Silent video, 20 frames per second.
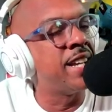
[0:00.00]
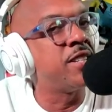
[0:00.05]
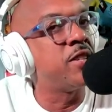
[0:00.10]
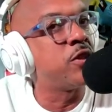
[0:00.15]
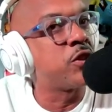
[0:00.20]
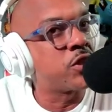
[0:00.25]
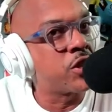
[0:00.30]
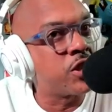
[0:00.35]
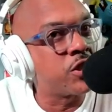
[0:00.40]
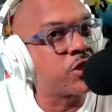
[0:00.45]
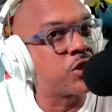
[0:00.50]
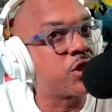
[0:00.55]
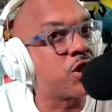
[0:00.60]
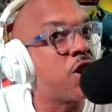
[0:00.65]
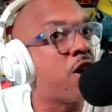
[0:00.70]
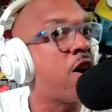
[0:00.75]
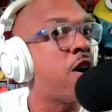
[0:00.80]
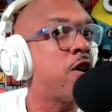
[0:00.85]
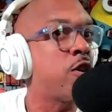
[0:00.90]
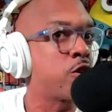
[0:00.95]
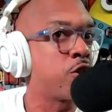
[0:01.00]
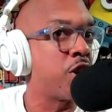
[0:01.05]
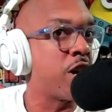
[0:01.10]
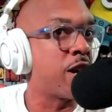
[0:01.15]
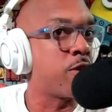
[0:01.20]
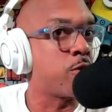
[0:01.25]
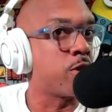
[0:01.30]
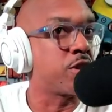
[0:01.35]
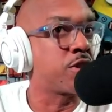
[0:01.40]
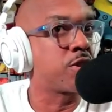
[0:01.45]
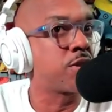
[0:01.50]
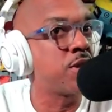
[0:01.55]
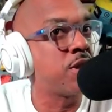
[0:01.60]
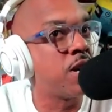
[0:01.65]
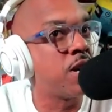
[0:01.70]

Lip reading: and you touched all genres.